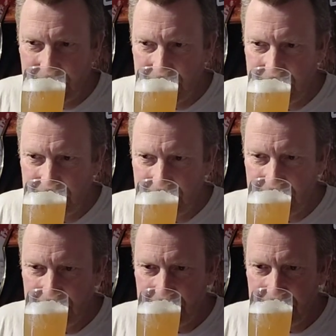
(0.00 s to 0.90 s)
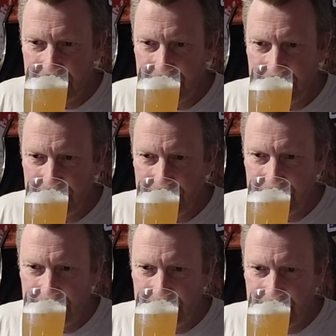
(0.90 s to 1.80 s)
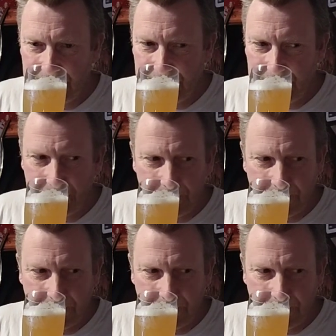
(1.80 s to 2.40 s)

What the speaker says: No one is speaking in this clip.